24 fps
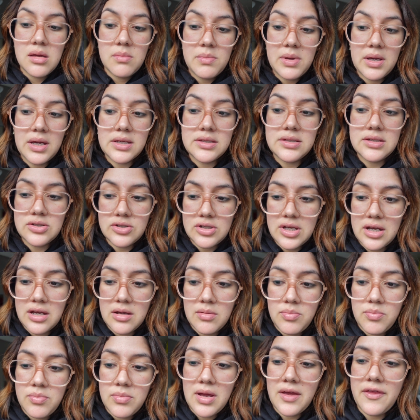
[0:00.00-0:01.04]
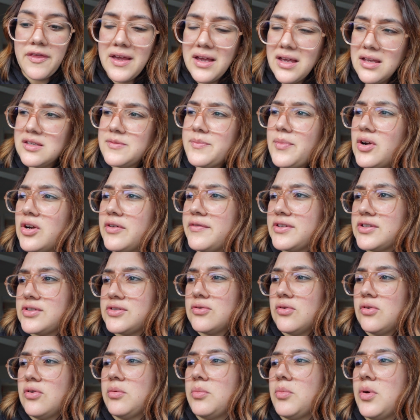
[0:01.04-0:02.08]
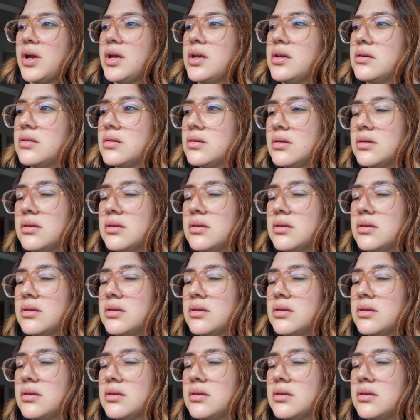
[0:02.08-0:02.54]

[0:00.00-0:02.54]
because there's like a, I think it's part of a storm, right?